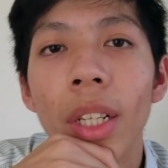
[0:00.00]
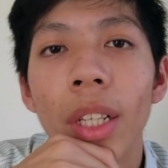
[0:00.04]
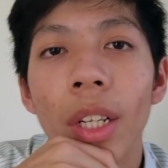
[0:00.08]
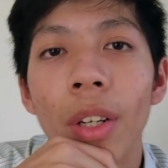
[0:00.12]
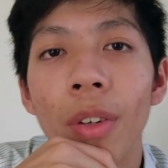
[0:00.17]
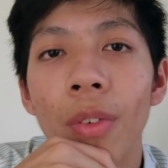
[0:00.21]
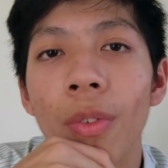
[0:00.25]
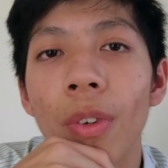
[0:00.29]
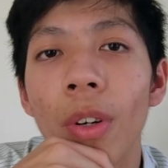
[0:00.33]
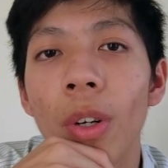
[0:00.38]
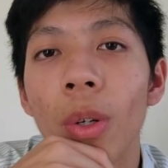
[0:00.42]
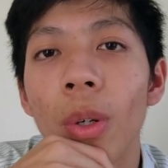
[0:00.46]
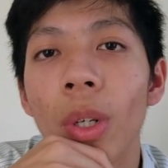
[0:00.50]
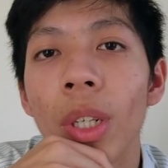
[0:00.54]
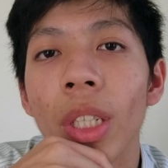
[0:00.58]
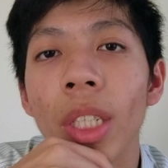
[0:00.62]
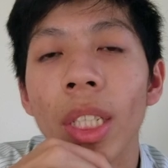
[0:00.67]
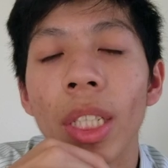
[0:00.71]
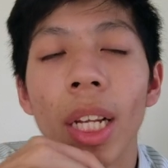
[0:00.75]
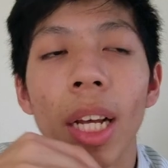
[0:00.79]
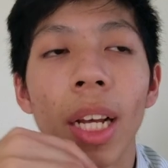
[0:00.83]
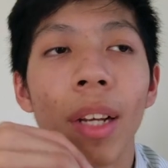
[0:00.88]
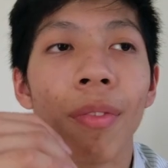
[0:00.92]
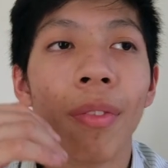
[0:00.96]
the
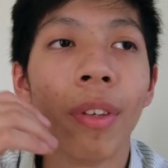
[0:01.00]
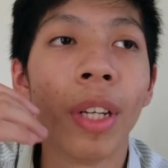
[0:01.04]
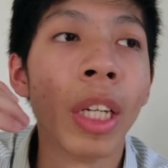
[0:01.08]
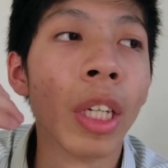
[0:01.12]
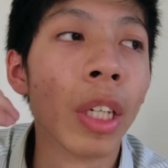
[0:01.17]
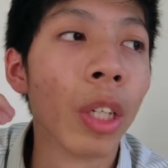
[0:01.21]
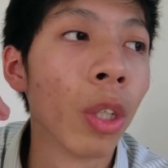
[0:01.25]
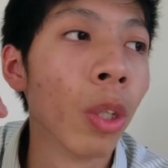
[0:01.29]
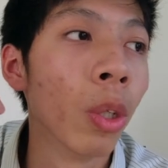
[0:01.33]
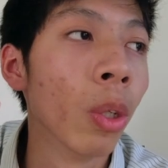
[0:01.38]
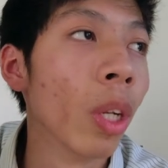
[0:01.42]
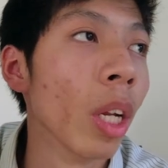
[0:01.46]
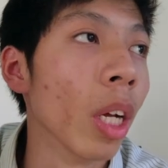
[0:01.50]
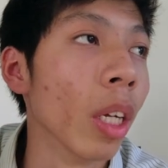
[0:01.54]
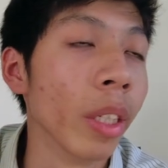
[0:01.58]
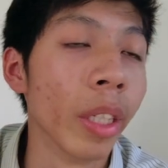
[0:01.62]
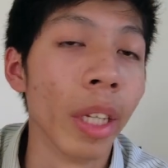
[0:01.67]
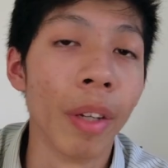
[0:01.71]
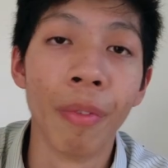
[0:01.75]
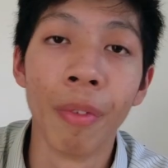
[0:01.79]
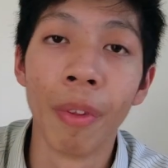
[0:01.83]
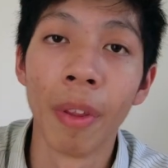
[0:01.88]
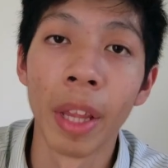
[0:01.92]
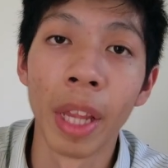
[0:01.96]
forest have include lots
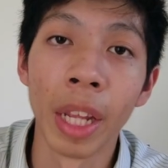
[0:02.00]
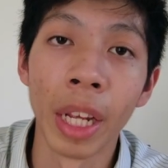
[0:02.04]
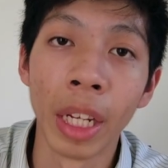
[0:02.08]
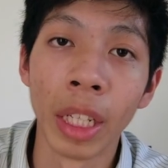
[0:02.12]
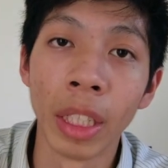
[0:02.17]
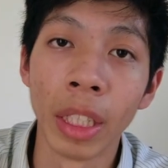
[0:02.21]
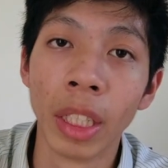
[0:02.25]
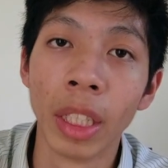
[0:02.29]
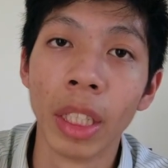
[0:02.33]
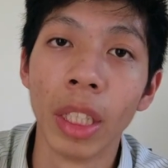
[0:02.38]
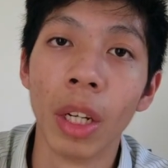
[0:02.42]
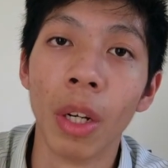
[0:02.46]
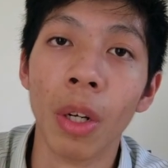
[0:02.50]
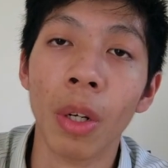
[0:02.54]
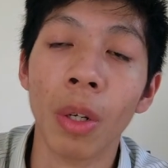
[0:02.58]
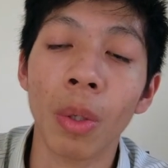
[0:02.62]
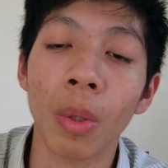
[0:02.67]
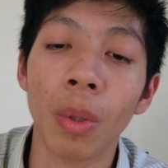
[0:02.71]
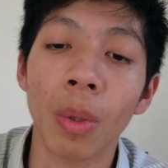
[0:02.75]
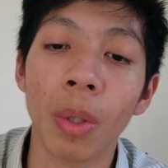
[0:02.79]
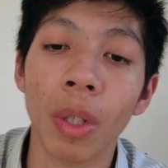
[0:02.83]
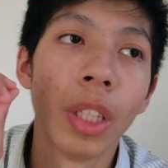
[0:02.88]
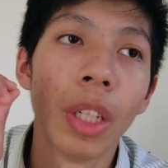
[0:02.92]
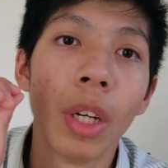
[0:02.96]
of things.
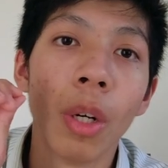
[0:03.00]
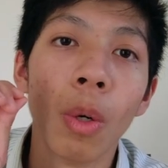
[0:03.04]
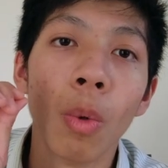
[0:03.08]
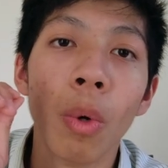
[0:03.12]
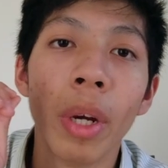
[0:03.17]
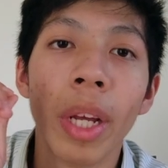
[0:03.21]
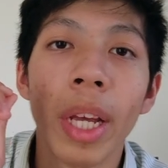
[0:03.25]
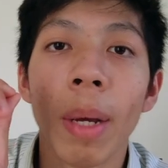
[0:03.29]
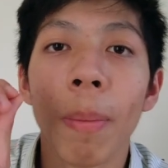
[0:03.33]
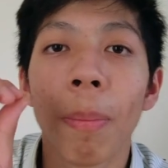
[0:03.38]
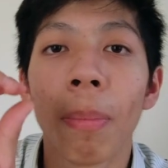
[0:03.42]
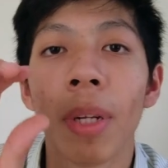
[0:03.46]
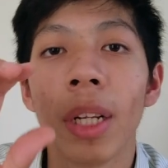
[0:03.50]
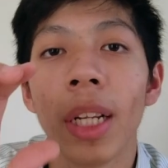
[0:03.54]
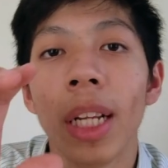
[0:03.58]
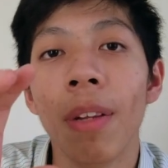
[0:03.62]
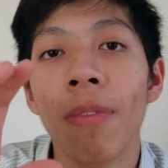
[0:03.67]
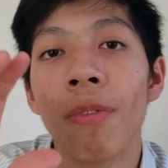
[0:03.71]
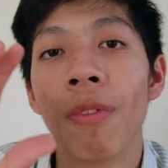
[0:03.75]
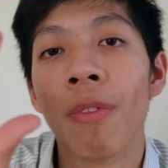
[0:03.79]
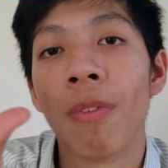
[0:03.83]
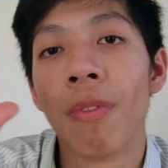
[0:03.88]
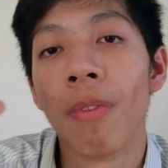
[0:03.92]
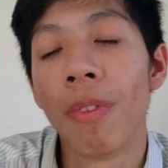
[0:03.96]
So when I
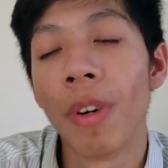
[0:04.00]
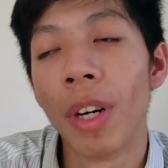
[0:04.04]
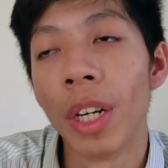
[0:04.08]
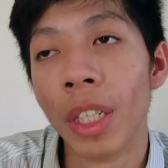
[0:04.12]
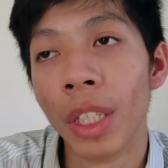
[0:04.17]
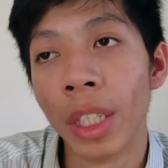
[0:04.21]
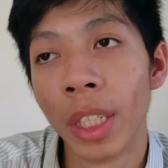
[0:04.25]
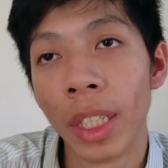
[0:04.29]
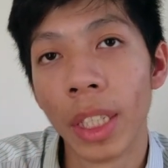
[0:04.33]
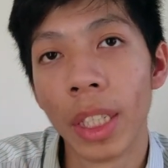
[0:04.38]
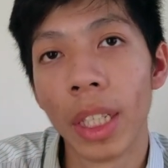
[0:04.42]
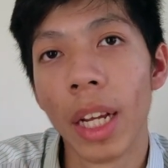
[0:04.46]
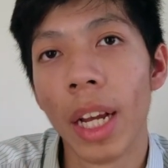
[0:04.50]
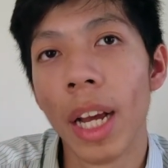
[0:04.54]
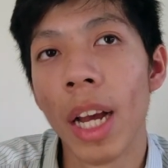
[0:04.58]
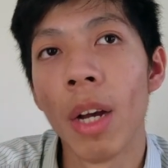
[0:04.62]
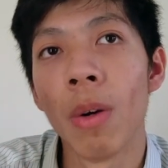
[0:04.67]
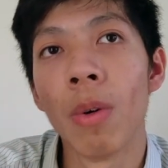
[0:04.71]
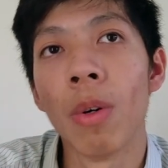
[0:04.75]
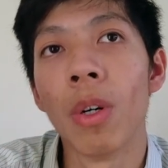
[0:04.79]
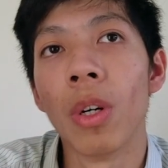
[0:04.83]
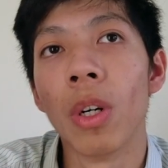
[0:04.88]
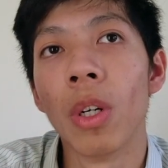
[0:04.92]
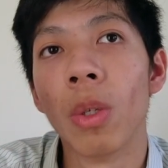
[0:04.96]
plan first, I
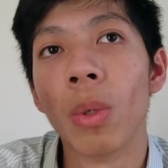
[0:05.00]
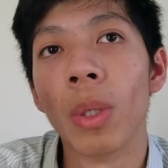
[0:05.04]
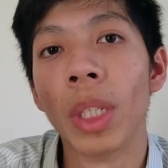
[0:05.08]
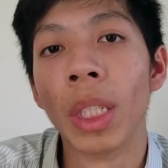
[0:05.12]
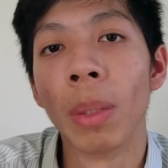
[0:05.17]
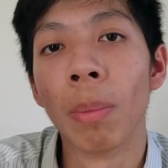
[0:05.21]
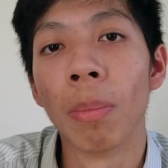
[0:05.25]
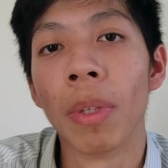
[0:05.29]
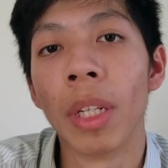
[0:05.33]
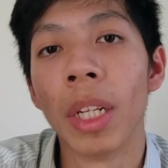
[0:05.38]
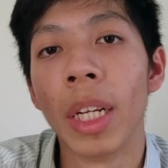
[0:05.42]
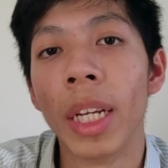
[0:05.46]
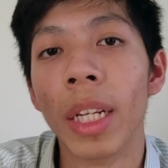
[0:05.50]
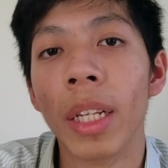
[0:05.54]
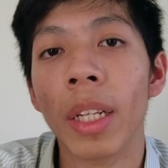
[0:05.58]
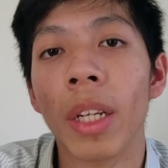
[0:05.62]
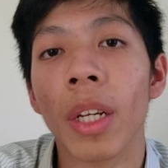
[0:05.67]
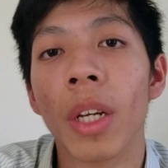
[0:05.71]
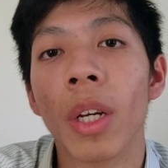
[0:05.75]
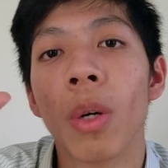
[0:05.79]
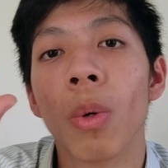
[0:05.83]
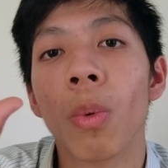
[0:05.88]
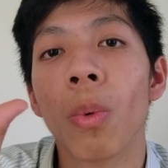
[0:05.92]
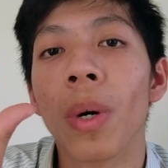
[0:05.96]
will always plan
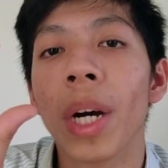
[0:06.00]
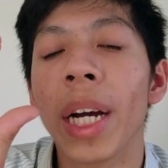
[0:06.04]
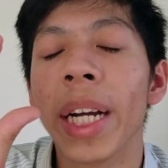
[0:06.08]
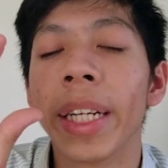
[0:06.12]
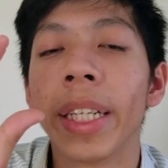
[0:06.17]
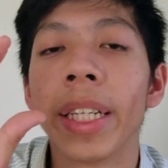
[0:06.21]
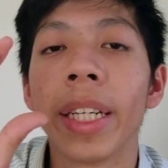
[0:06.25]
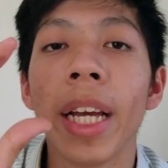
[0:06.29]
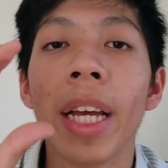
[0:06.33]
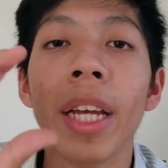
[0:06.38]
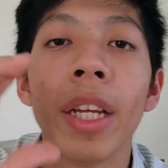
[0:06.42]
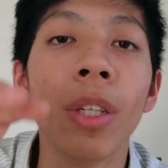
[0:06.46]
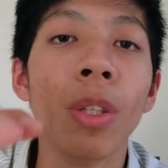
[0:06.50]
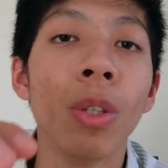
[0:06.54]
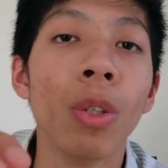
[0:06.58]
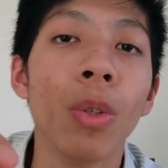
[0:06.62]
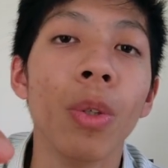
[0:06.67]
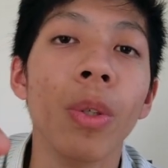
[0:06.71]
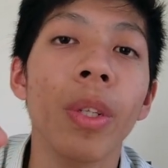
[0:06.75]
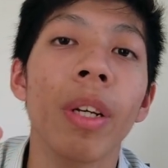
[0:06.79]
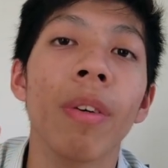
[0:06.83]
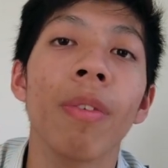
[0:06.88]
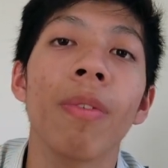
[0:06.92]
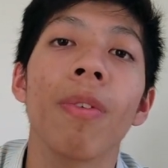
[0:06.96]
when I get
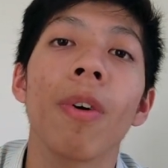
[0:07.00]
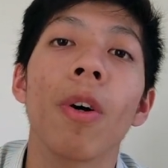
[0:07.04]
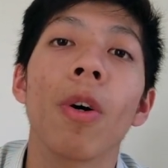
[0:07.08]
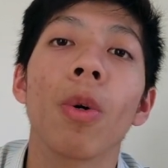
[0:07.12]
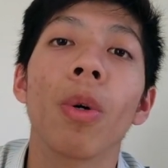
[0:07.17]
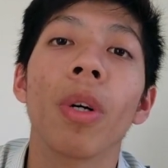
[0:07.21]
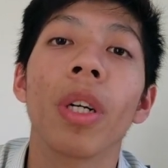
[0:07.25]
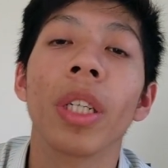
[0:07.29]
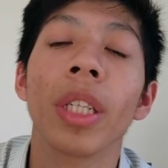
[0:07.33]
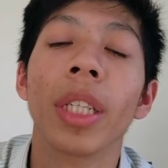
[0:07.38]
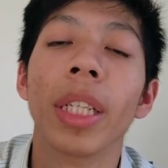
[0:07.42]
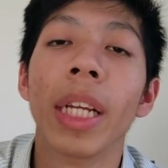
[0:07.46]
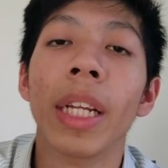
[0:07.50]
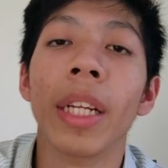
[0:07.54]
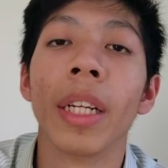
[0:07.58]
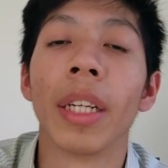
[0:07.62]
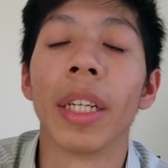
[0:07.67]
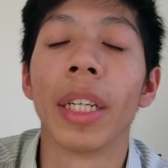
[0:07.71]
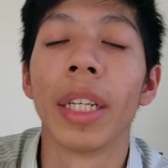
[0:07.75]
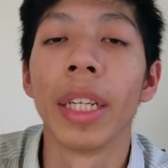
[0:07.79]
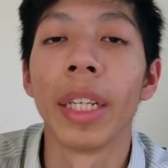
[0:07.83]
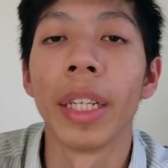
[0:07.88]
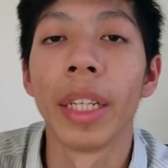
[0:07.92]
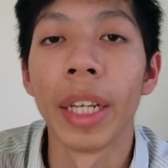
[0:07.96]
into the forest and
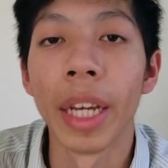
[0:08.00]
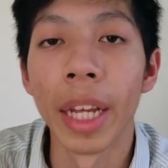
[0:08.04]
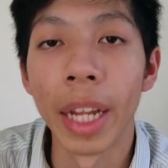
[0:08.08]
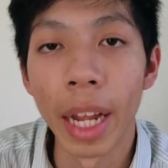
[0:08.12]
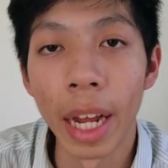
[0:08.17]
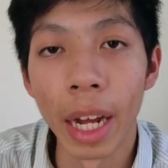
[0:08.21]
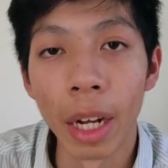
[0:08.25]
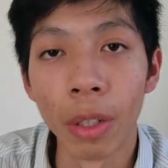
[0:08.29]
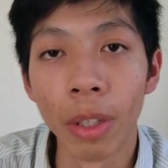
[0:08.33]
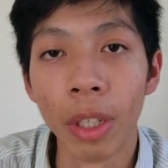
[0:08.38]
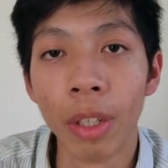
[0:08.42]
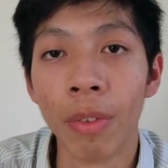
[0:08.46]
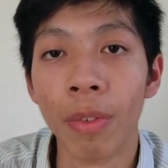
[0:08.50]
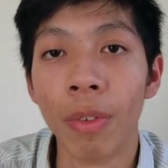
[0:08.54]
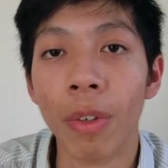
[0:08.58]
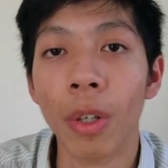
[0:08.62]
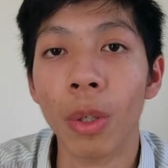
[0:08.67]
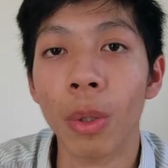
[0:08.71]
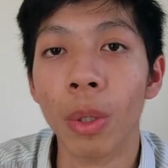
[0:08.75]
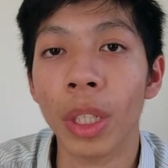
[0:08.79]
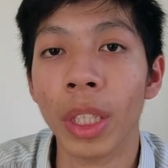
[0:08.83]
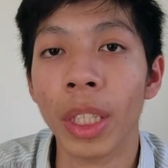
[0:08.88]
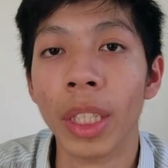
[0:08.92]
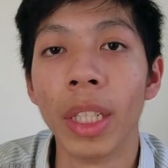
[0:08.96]
get out of the
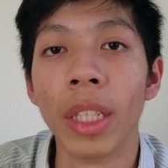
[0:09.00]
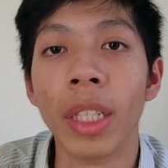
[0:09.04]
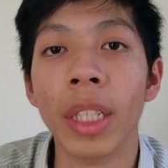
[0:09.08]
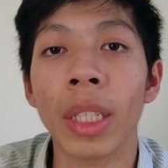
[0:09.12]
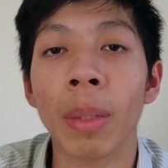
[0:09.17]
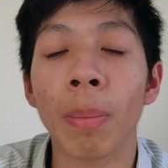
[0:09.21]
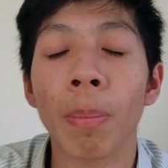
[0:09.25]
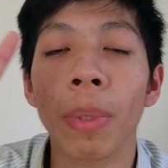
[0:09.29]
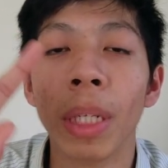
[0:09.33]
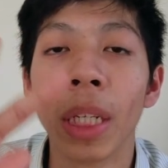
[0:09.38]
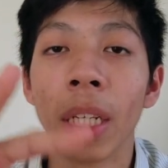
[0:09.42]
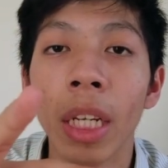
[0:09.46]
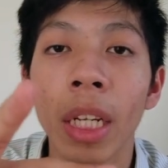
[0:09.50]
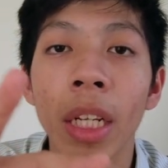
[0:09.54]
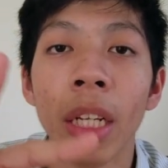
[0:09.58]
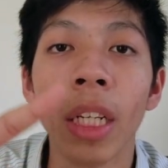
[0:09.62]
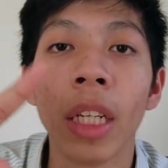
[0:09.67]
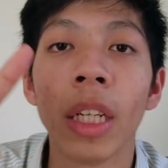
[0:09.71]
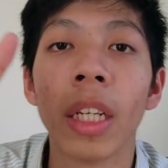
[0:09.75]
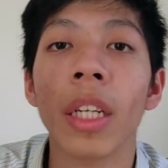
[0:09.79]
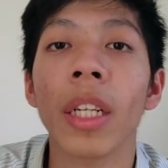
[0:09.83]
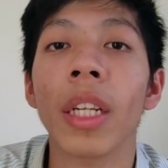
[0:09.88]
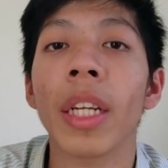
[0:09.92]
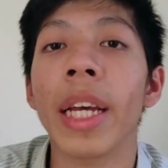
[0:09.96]
forest, this
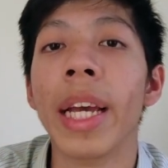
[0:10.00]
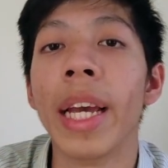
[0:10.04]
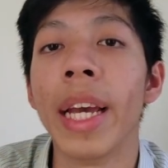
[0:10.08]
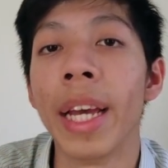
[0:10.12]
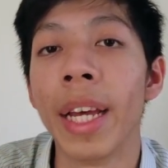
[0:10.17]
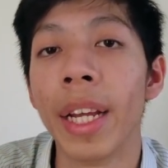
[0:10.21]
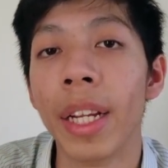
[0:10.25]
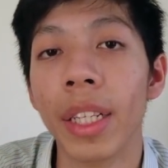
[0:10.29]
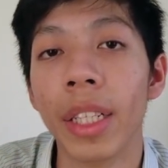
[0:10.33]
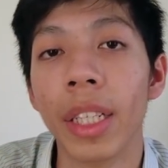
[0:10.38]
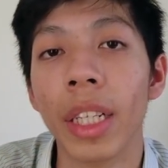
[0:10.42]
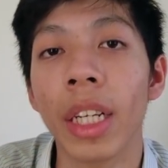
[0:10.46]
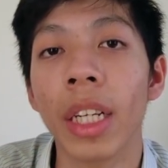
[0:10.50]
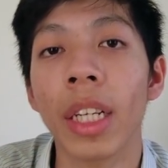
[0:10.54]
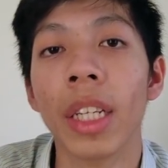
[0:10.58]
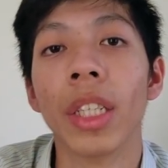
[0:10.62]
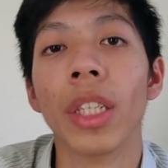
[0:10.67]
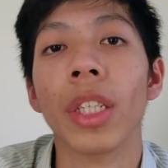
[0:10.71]
beginning and the end.